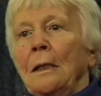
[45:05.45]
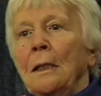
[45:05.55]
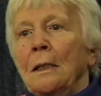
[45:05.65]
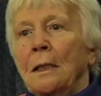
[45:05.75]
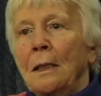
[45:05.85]

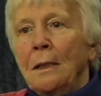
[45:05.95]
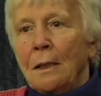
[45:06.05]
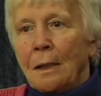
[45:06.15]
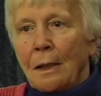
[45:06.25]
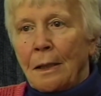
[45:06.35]
a
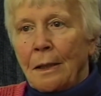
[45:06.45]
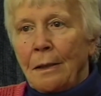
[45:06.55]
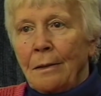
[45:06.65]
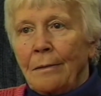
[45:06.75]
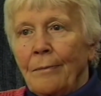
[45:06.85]
sister
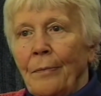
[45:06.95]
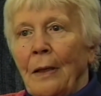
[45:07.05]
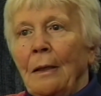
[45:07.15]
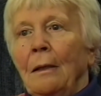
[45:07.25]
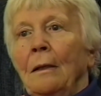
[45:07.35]

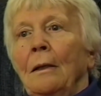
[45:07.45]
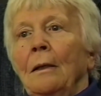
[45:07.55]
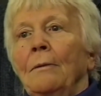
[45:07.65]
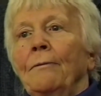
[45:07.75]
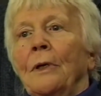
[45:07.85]

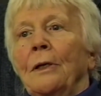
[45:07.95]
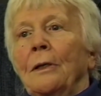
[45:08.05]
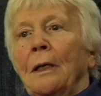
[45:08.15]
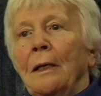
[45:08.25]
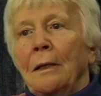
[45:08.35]
with
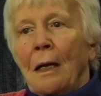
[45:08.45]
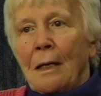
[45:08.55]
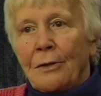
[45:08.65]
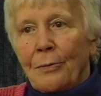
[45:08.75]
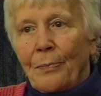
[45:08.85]
her
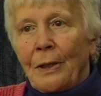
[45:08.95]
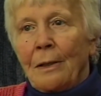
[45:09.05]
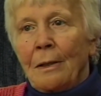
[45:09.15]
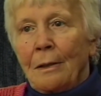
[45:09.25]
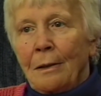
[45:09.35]

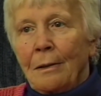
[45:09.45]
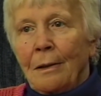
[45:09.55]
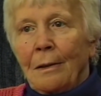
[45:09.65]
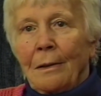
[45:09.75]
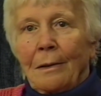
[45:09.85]
husband,
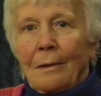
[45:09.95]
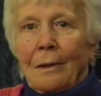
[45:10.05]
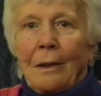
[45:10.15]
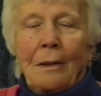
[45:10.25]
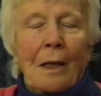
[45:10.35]

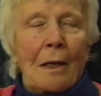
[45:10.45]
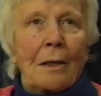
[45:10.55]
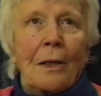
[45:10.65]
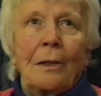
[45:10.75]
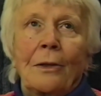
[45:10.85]
and I
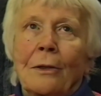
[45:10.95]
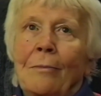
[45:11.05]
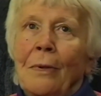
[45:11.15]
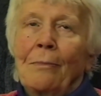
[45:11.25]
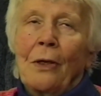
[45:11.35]
can't
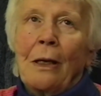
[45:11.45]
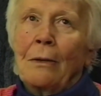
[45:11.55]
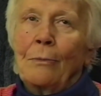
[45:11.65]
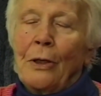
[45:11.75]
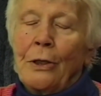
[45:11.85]
remember
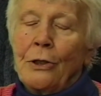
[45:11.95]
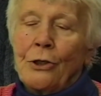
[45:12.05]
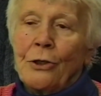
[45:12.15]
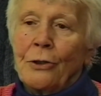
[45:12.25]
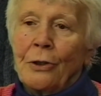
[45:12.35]
how many
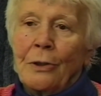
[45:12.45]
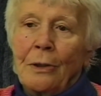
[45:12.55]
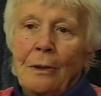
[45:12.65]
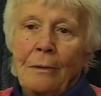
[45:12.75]
children,